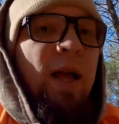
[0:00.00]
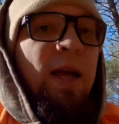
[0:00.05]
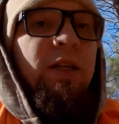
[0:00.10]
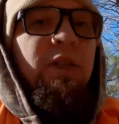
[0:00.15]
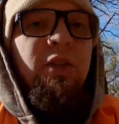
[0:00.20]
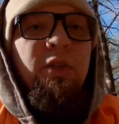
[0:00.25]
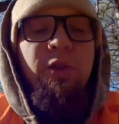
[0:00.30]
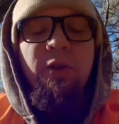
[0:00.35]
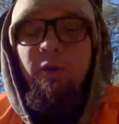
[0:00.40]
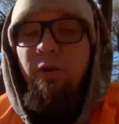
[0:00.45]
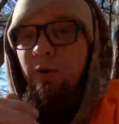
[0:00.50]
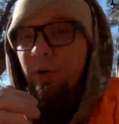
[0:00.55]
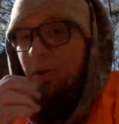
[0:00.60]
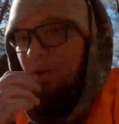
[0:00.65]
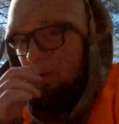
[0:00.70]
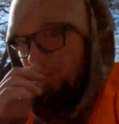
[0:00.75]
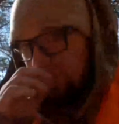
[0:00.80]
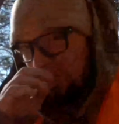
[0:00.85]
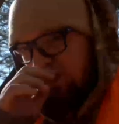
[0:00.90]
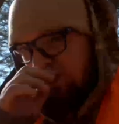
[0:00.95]
last
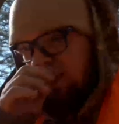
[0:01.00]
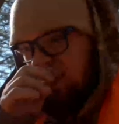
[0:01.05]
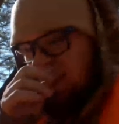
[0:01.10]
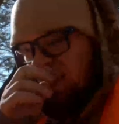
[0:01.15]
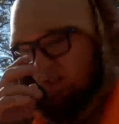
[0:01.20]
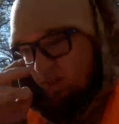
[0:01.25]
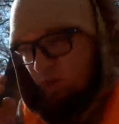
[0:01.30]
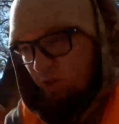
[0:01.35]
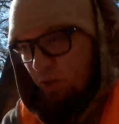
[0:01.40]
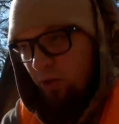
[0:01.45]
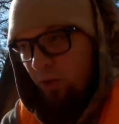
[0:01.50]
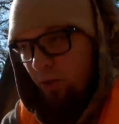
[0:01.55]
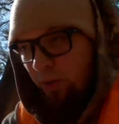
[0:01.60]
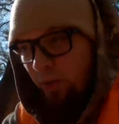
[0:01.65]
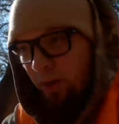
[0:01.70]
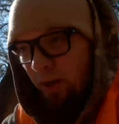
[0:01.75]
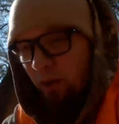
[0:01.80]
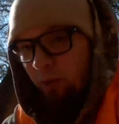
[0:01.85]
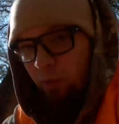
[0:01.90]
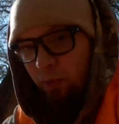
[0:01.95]
year is, last
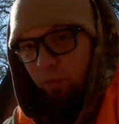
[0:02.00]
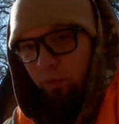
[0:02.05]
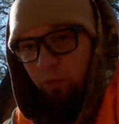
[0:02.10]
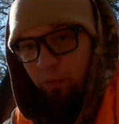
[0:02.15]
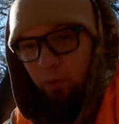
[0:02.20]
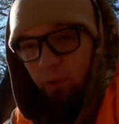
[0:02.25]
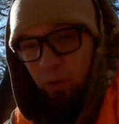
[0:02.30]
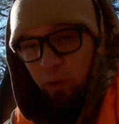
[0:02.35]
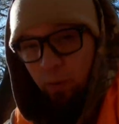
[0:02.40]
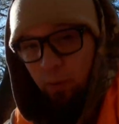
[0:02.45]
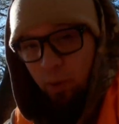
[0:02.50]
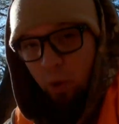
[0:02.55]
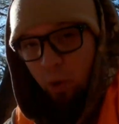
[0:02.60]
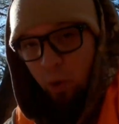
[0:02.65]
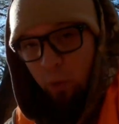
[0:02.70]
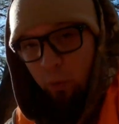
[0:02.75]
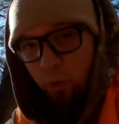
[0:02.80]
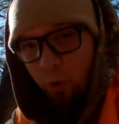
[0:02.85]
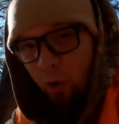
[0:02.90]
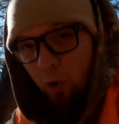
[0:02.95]
year I would fill up the
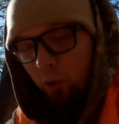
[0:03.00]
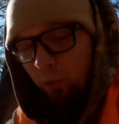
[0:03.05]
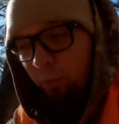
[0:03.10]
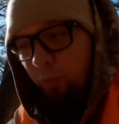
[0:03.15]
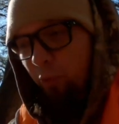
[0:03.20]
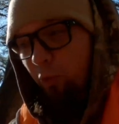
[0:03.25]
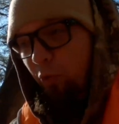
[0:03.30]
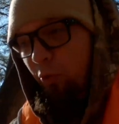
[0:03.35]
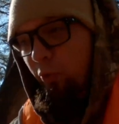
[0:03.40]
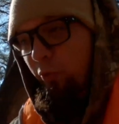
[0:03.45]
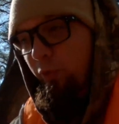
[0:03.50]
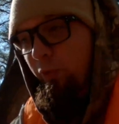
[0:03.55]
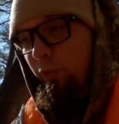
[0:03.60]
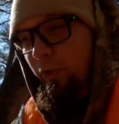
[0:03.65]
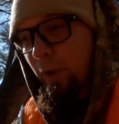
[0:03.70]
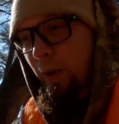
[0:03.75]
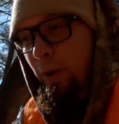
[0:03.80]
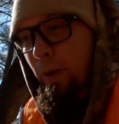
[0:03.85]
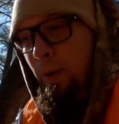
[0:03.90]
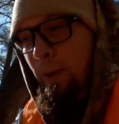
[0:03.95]
whole dog
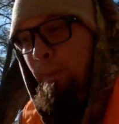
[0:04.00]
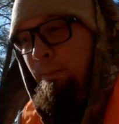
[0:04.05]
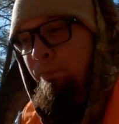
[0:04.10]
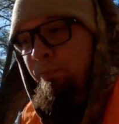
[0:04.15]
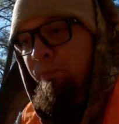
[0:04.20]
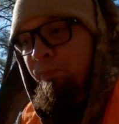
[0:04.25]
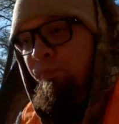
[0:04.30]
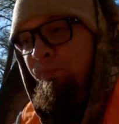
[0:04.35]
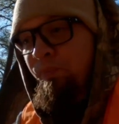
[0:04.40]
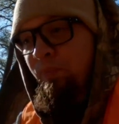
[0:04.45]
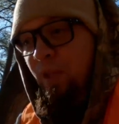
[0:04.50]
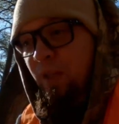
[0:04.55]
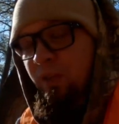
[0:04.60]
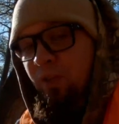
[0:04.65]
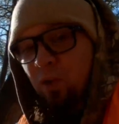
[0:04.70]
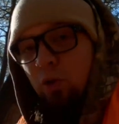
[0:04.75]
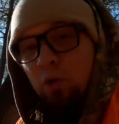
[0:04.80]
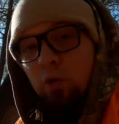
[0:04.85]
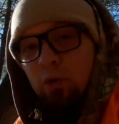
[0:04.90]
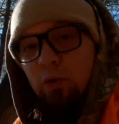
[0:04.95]
proof
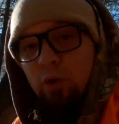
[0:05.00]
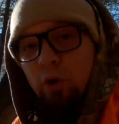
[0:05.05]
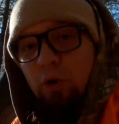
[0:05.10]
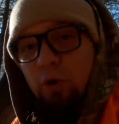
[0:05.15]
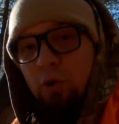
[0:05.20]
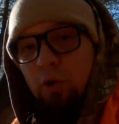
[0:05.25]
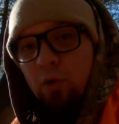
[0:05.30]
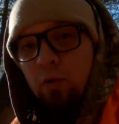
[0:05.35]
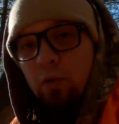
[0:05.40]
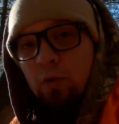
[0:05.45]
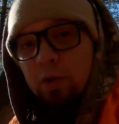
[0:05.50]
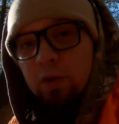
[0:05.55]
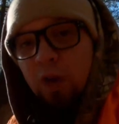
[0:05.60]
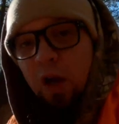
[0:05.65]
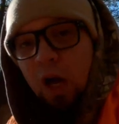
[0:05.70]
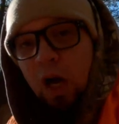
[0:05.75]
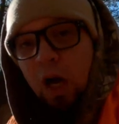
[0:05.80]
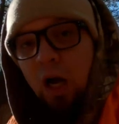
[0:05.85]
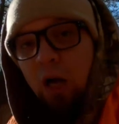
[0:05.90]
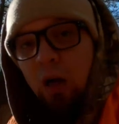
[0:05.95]
until it was running over the
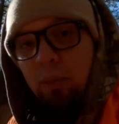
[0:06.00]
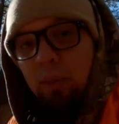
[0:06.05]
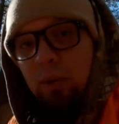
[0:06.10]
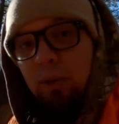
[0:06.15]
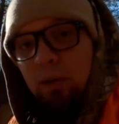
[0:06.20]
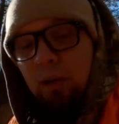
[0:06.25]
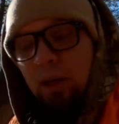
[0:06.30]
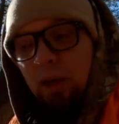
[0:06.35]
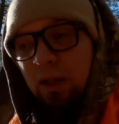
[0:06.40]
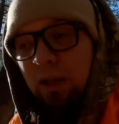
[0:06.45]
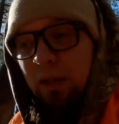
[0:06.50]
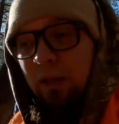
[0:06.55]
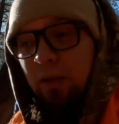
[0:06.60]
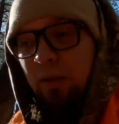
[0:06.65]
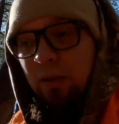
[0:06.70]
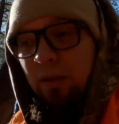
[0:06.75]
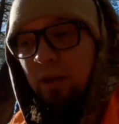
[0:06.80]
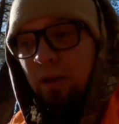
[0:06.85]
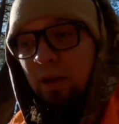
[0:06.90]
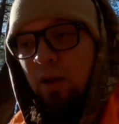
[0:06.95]
top,
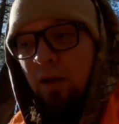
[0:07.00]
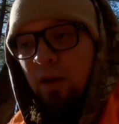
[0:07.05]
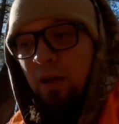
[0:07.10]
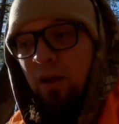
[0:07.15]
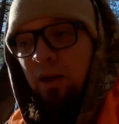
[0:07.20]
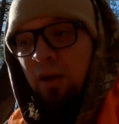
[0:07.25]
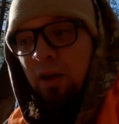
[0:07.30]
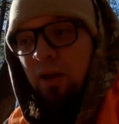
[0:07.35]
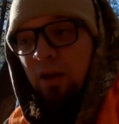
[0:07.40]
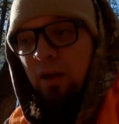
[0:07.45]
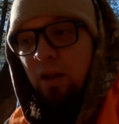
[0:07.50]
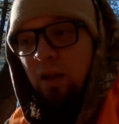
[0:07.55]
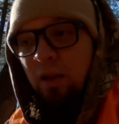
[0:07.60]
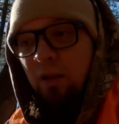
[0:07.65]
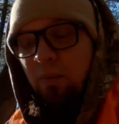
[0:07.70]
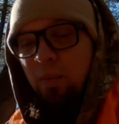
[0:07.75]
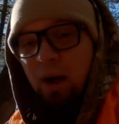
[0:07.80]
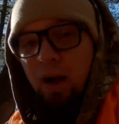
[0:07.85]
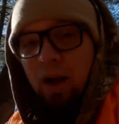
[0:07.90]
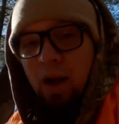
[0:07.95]
and
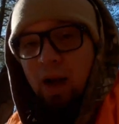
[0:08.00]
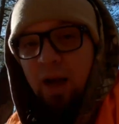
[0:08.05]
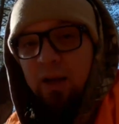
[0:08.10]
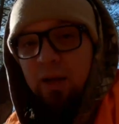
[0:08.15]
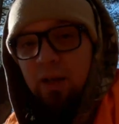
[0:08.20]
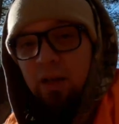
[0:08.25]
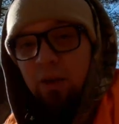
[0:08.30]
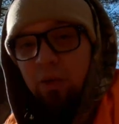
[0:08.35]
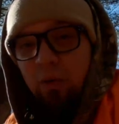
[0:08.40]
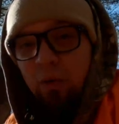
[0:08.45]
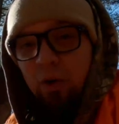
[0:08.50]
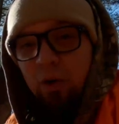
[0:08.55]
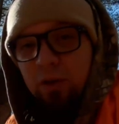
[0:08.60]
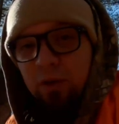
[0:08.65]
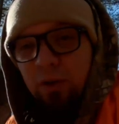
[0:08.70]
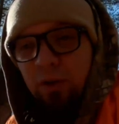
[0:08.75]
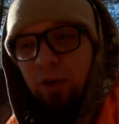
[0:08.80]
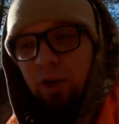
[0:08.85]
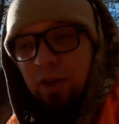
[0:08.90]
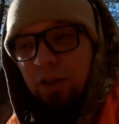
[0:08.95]
my idea
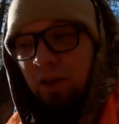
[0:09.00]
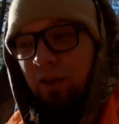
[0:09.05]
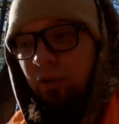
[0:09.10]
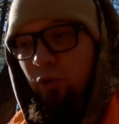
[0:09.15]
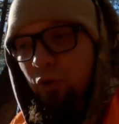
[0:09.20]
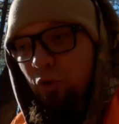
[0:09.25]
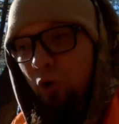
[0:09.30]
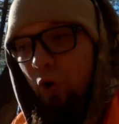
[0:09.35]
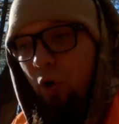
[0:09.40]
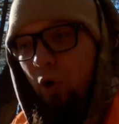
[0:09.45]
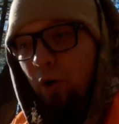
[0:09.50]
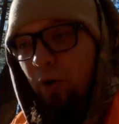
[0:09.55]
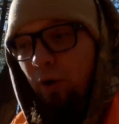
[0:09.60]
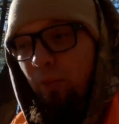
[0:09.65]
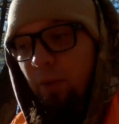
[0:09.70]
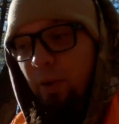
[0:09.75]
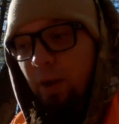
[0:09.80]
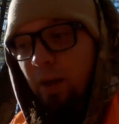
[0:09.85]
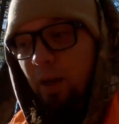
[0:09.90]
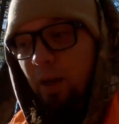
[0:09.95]
was, okay, that's drawing them